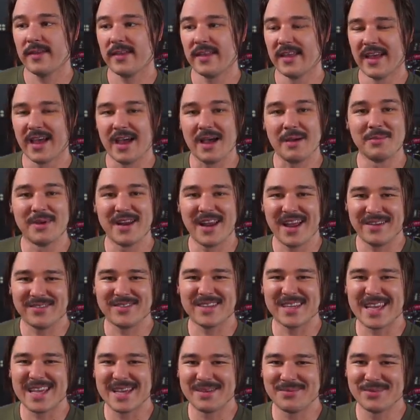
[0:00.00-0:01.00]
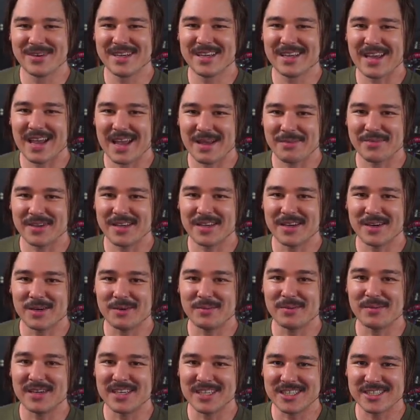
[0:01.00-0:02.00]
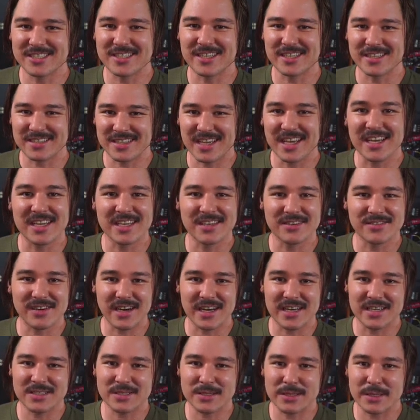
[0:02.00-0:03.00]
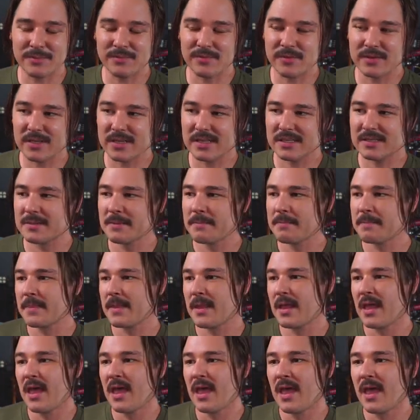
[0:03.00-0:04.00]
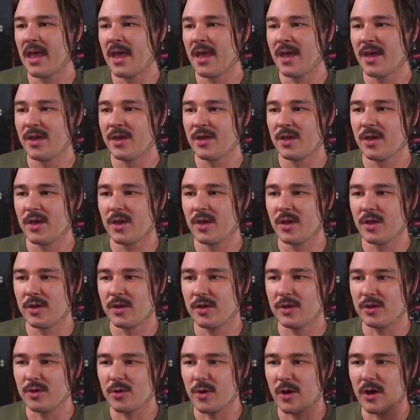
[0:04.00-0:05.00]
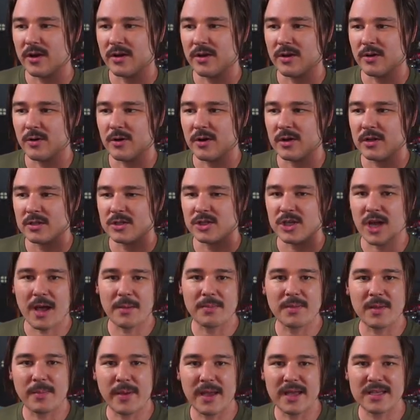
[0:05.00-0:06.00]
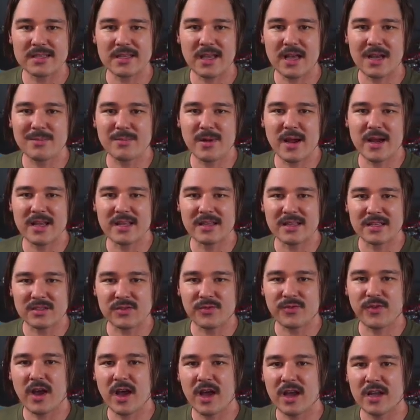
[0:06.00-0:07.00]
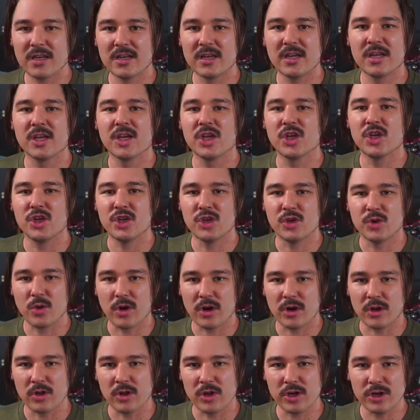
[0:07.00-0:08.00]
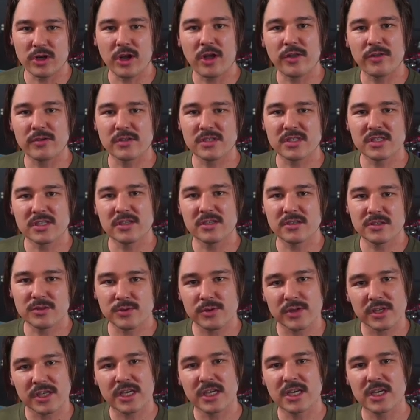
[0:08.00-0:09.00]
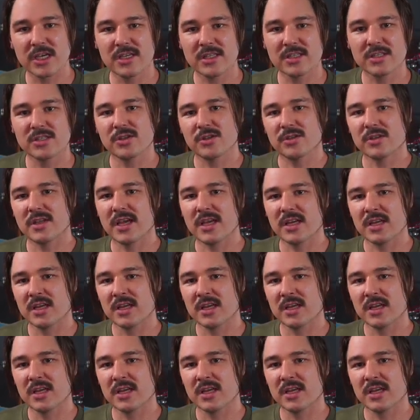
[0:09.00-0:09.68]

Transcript: I'm going to have to keep recapping a whole bunch since I didn't write a script for this. You want a job that pays a lot of money, that's fun. You want to learn all those skills really good so that